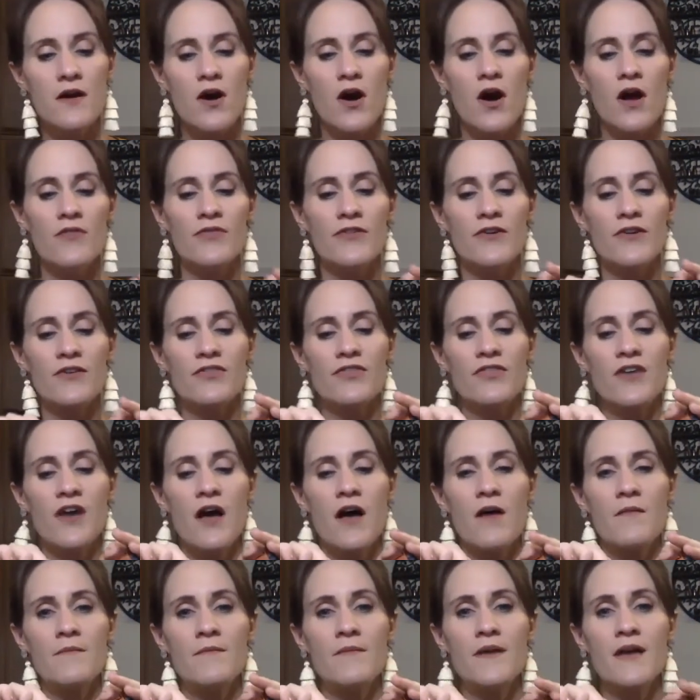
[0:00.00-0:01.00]
on their
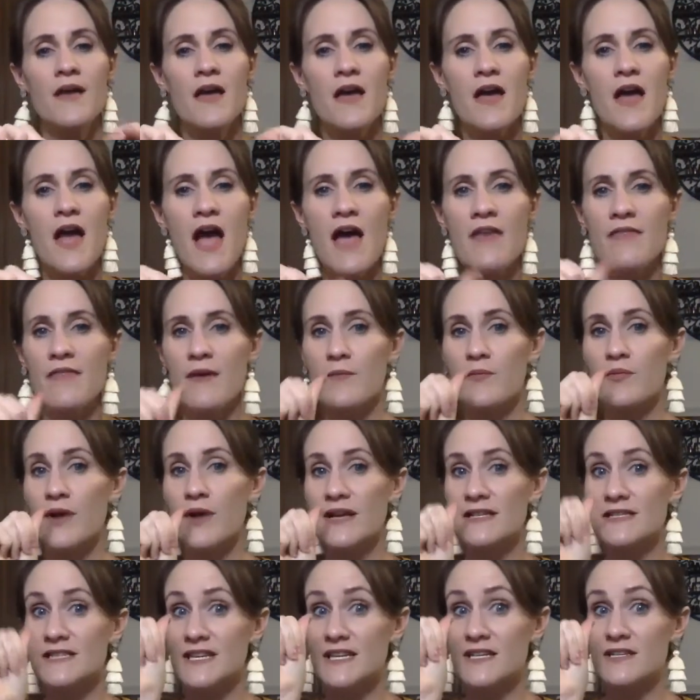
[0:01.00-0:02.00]
thumb and then
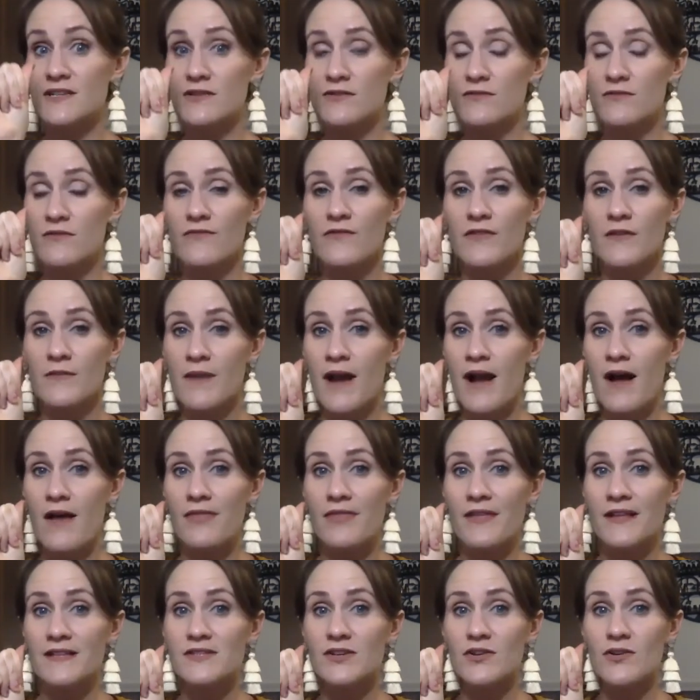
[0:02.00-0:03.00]
press it into the roof of the mouth.
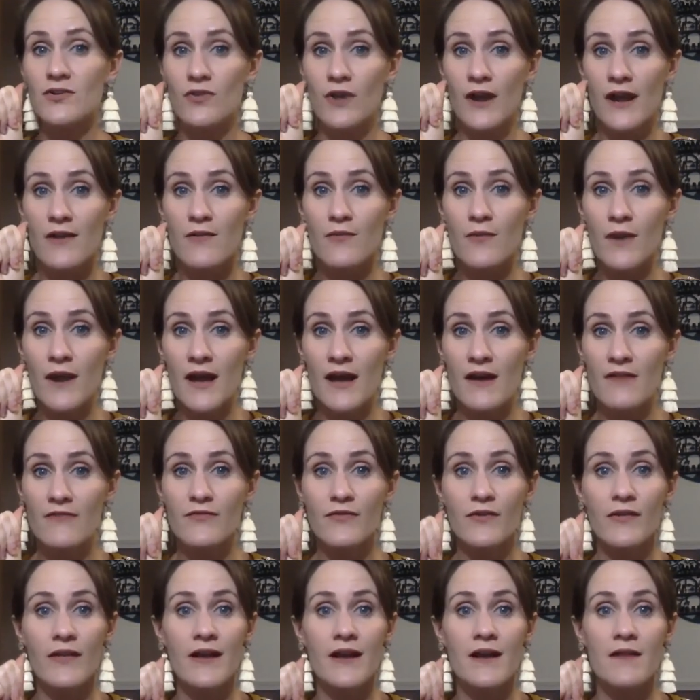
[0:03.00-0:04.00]
That's a great way
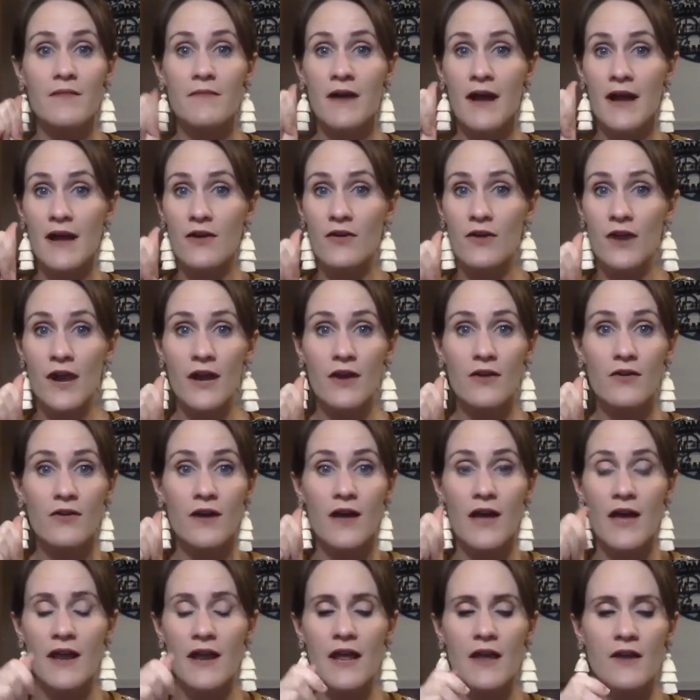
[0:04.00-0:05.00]
for like a migraine or
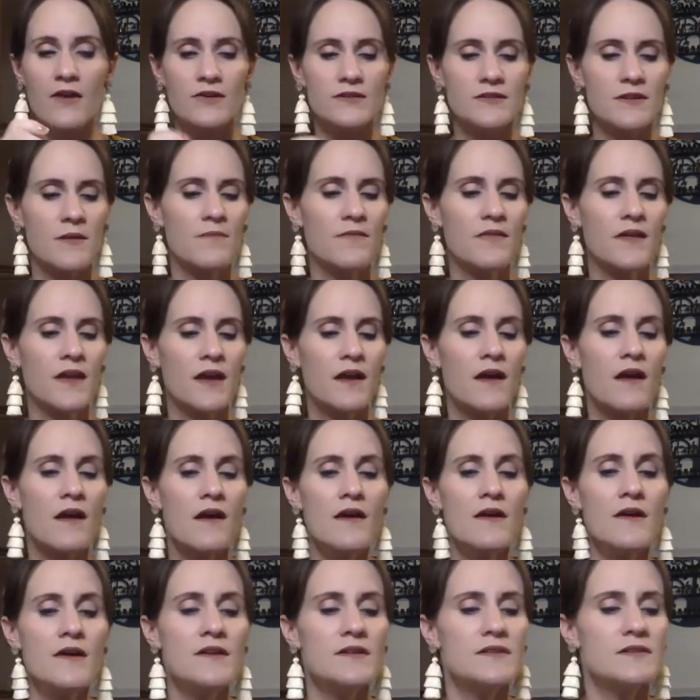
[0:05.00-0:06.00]
a headache or something.
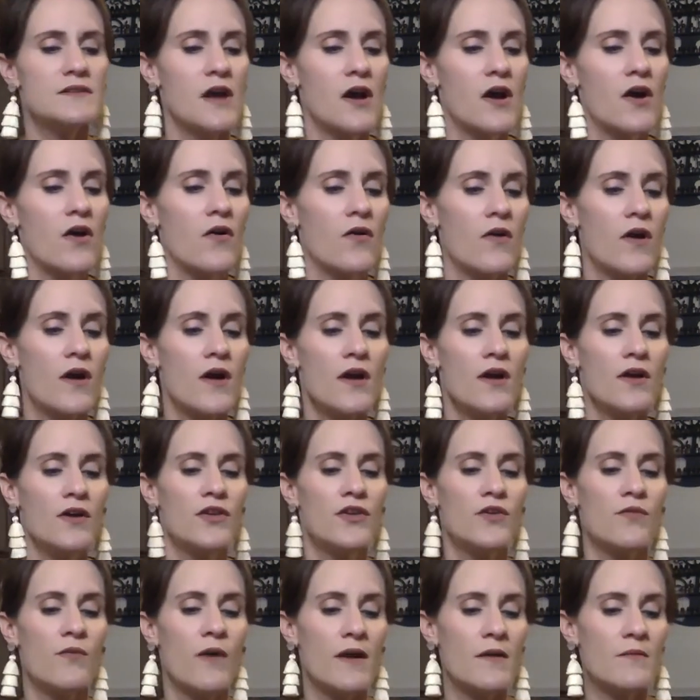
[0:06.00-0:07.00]
So
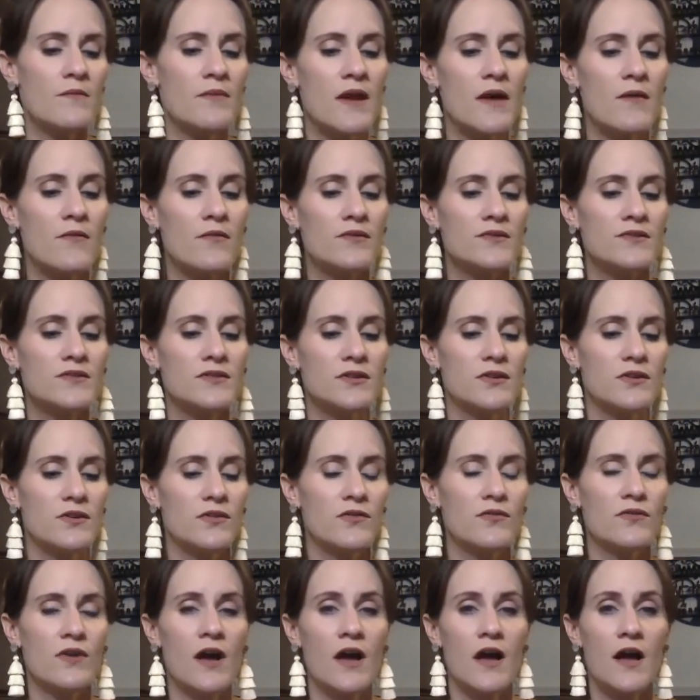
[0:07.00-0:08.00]
you want to be able
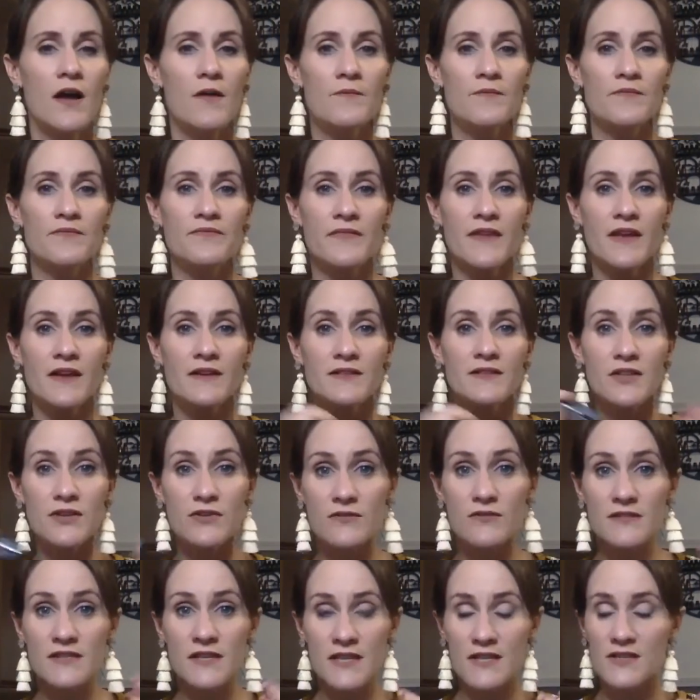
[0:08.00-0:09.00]
to
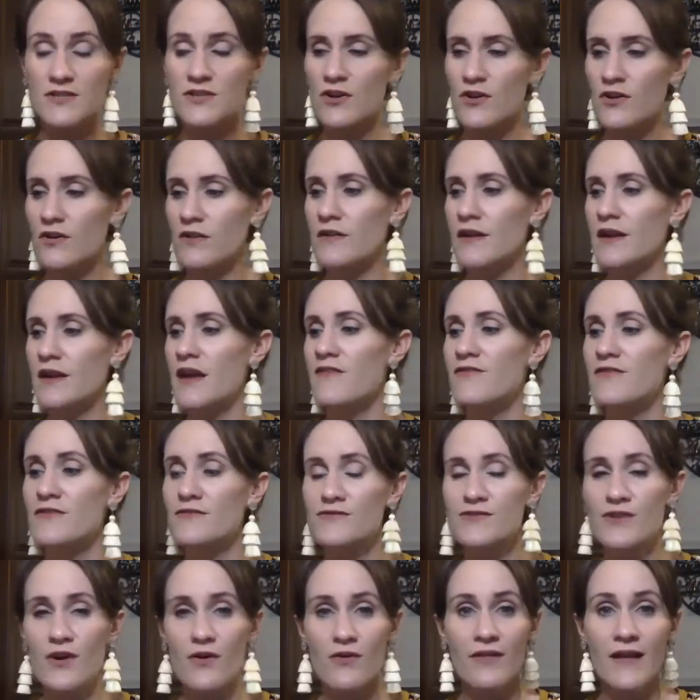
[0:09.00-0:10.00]
use it internally. If you
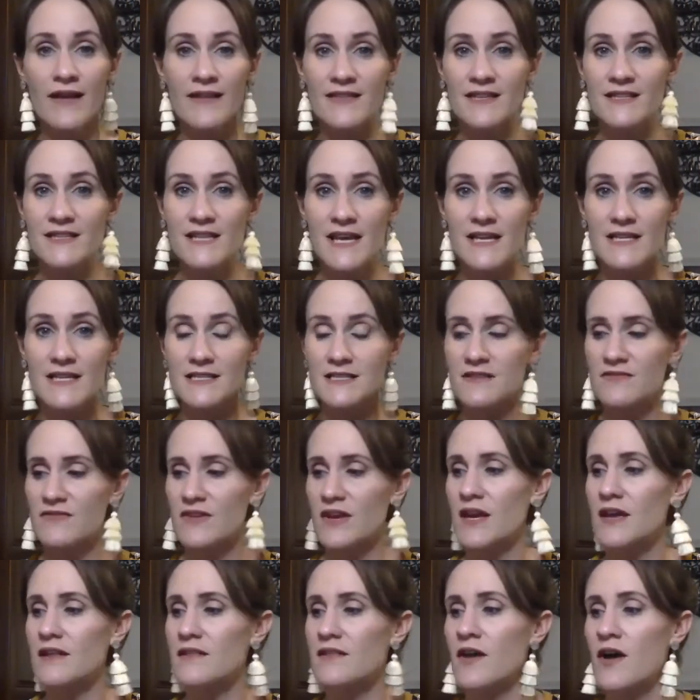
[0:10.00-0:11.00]
don't like the taste of
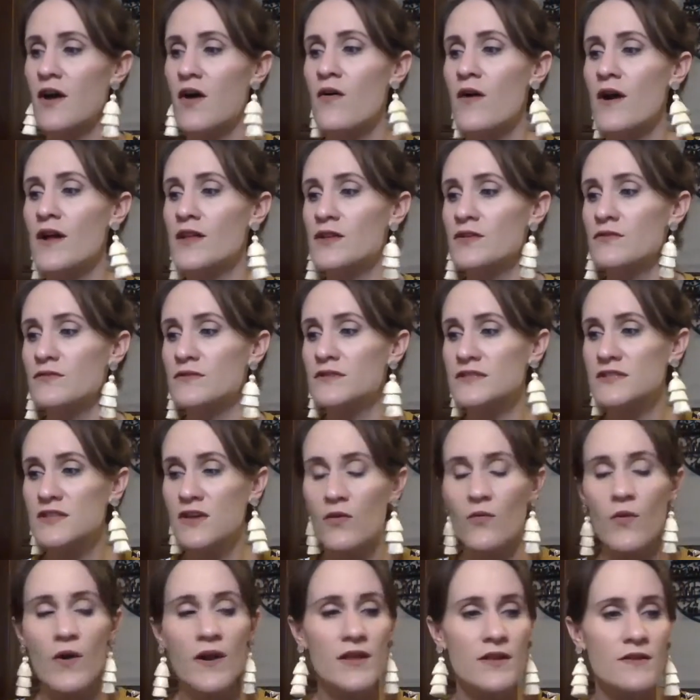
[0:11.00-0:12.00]
it though, and you
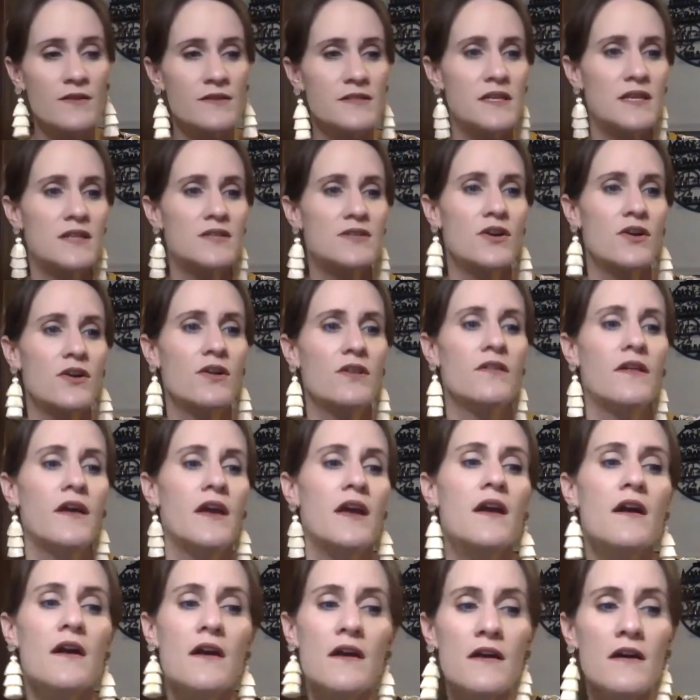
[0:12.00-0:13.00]
still want to use it
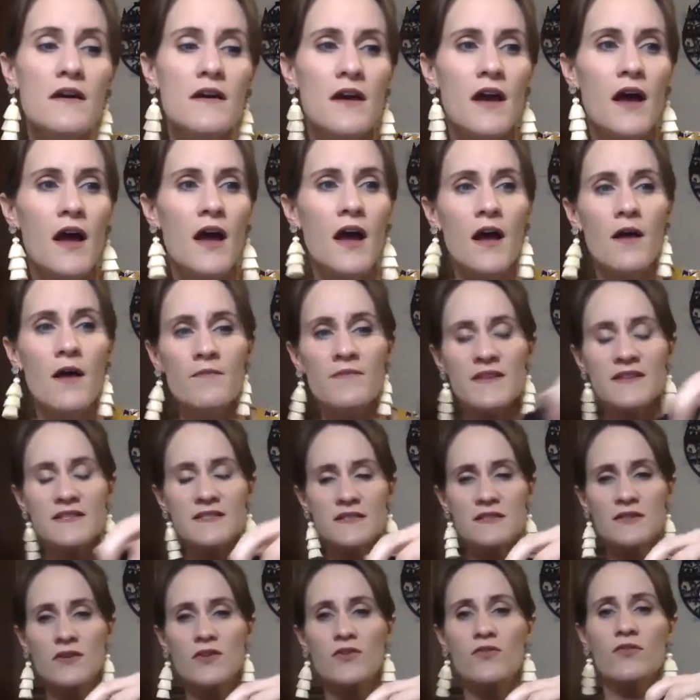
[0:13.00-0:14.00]
internally, this
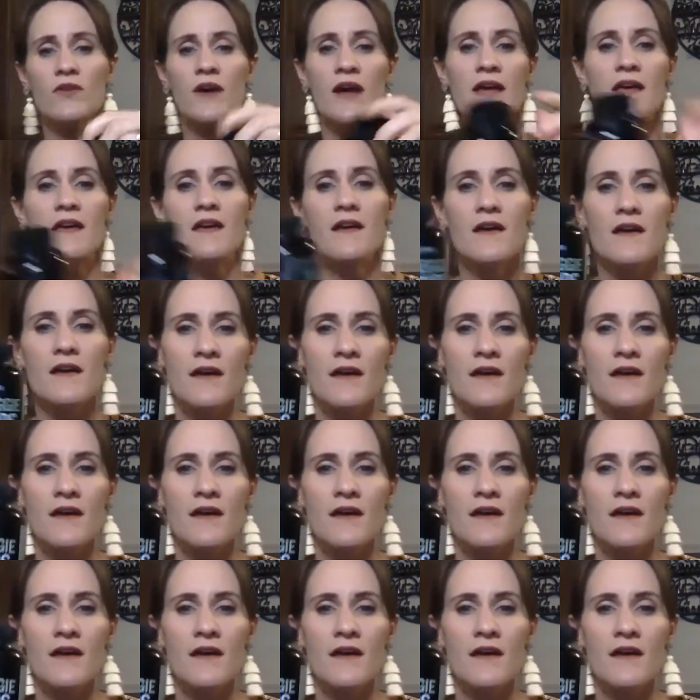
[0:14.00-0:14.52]
is a great